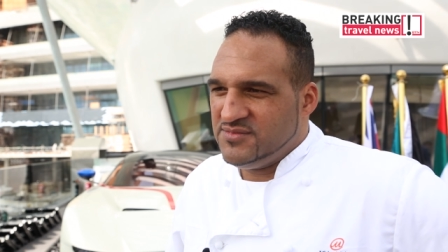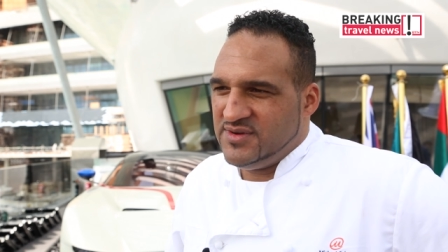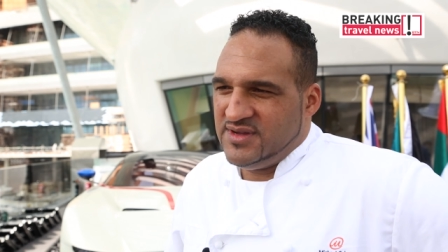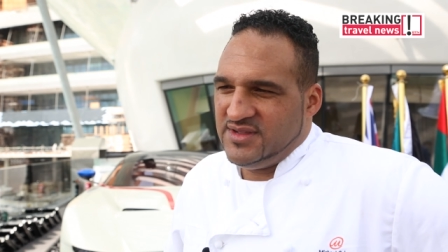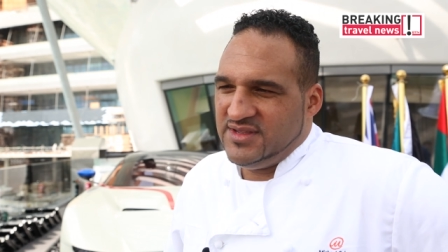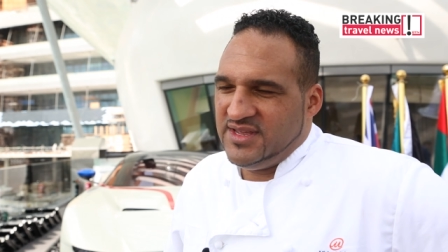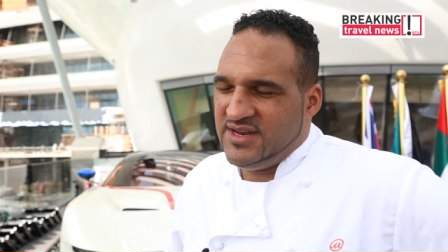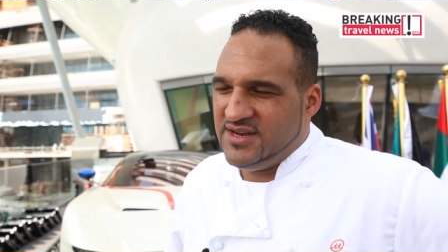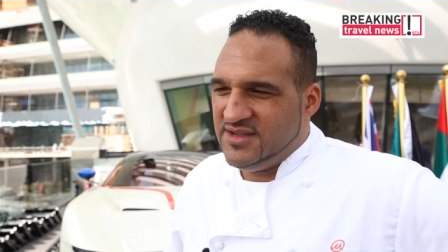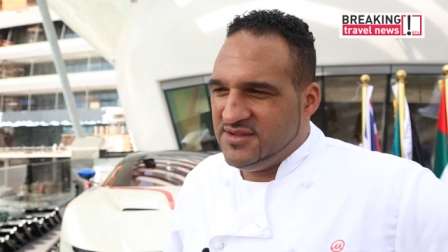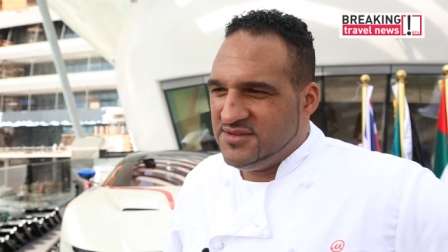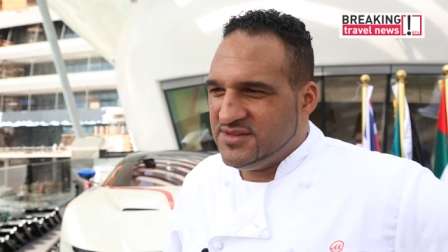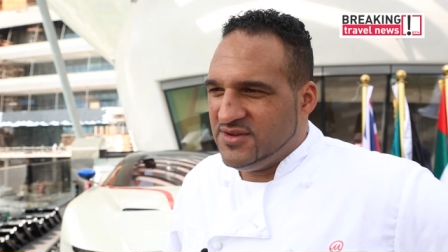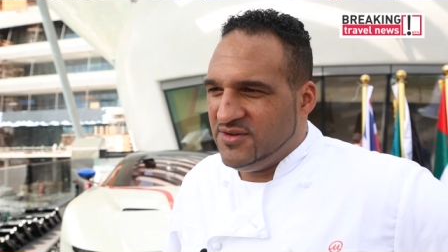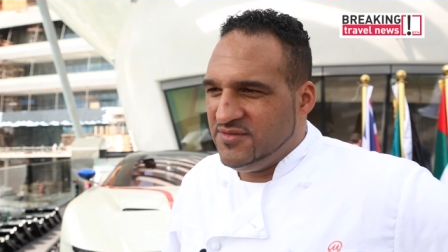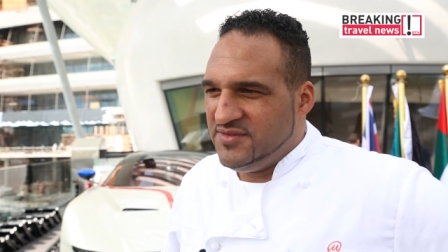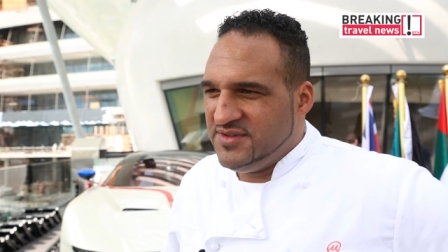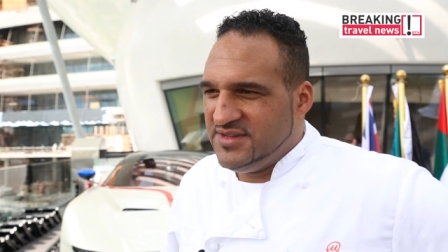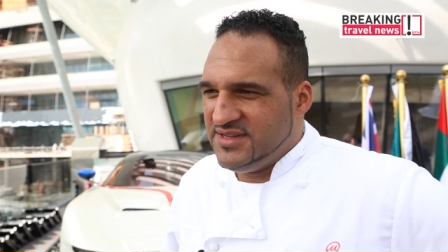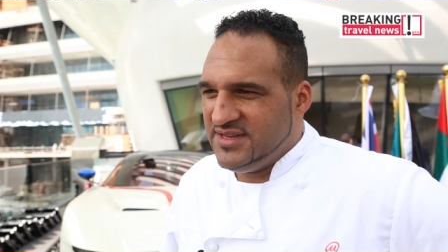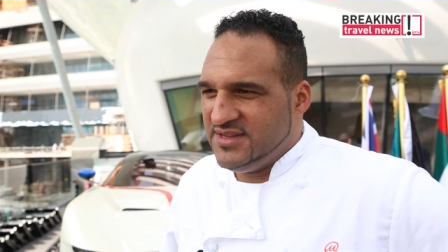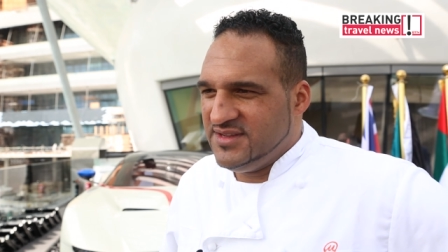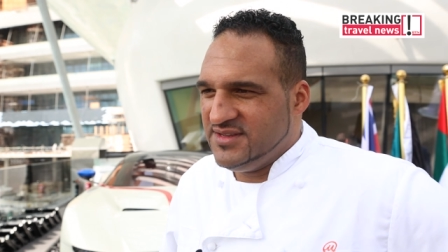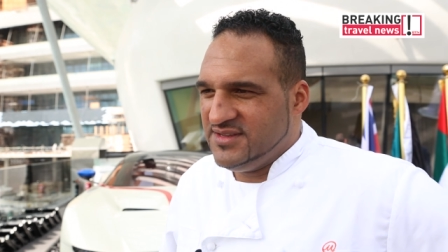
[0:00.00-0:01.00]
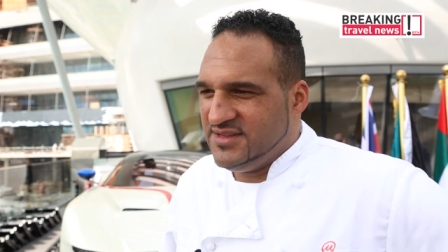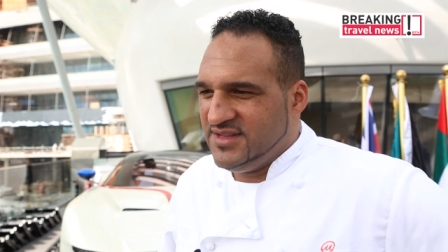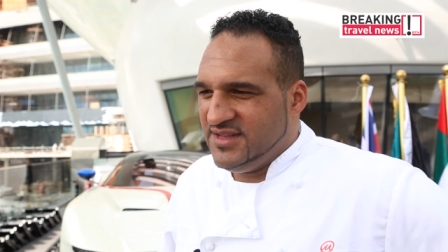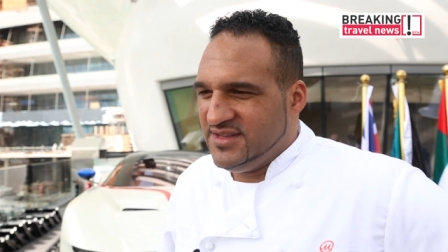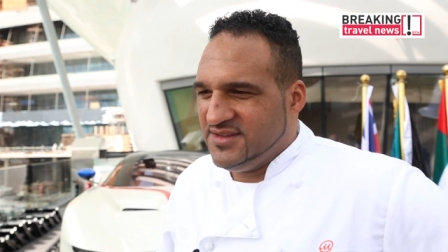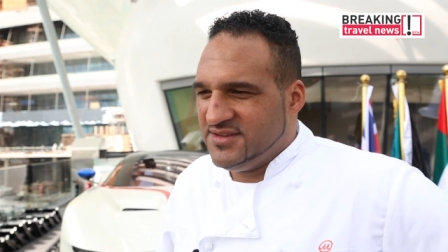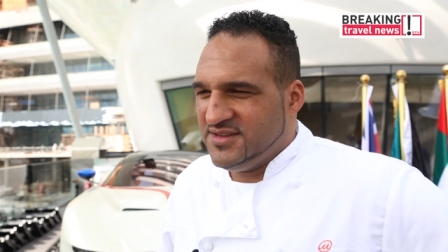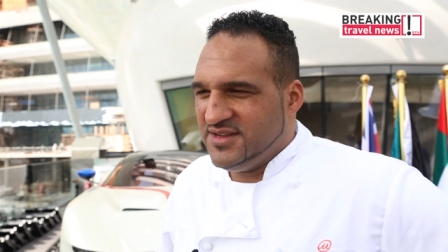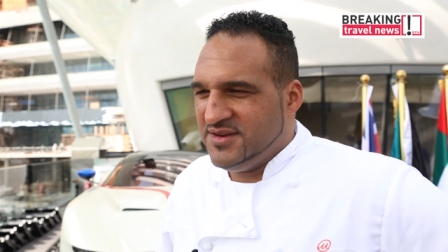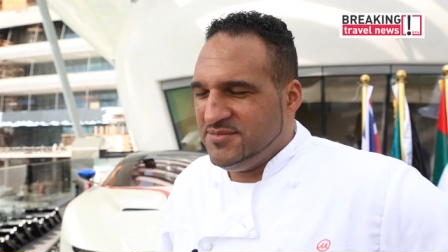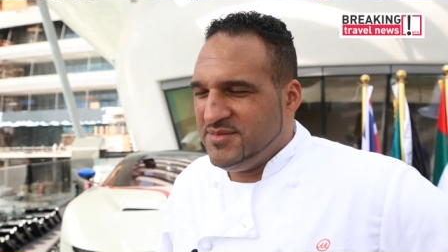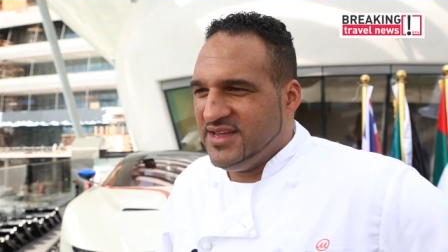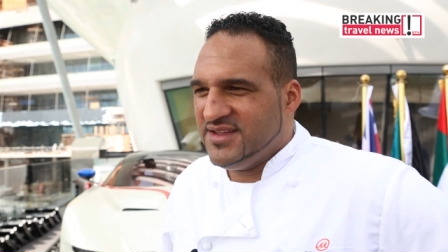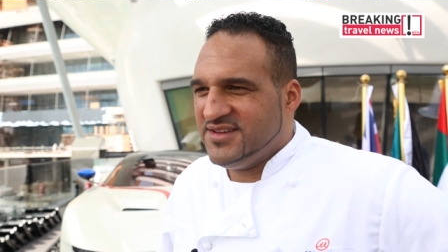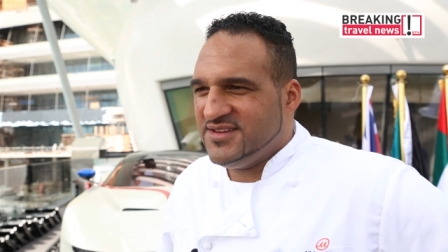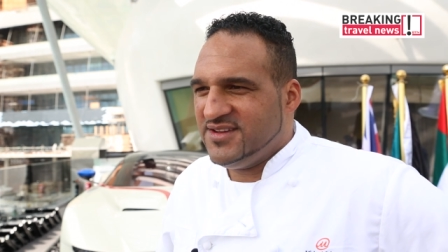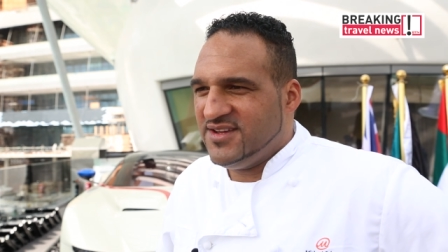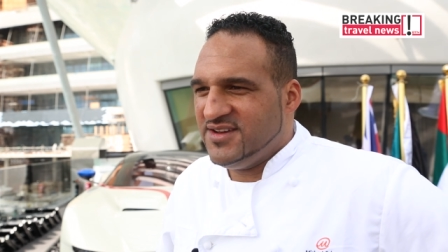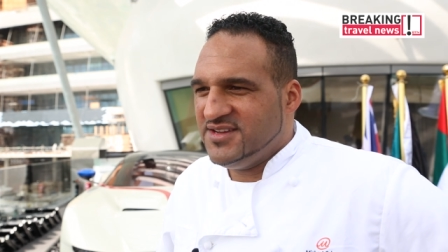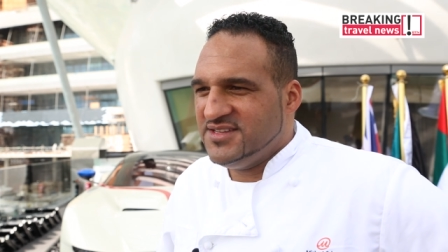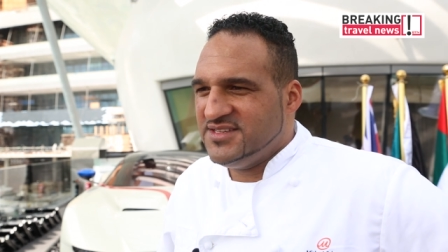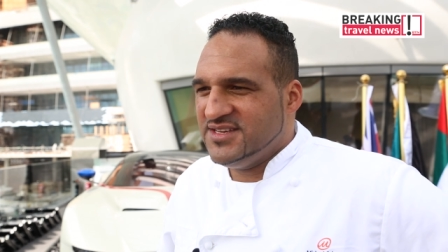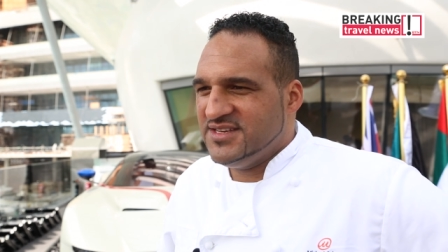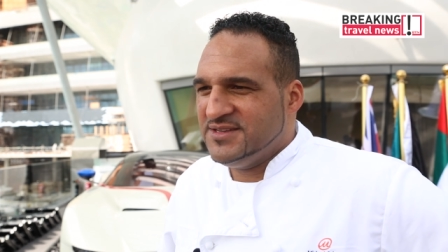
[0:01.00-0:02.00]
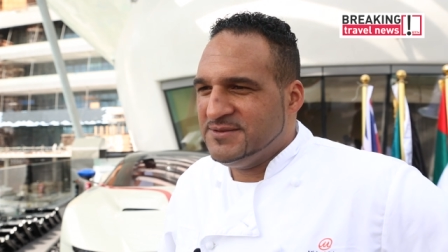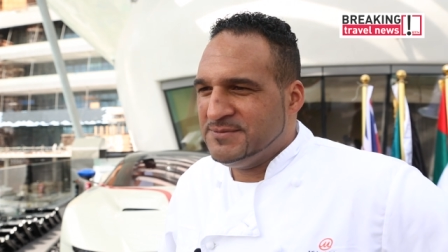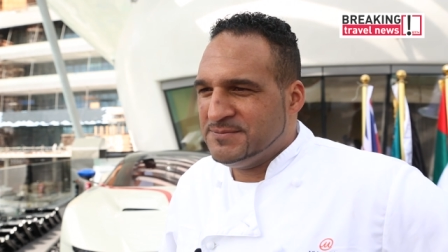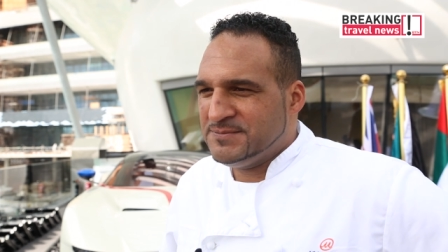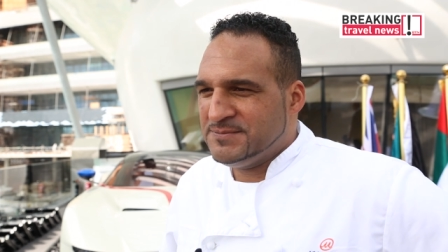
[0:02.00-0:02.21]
well you know, obviously uh, going to be exciting.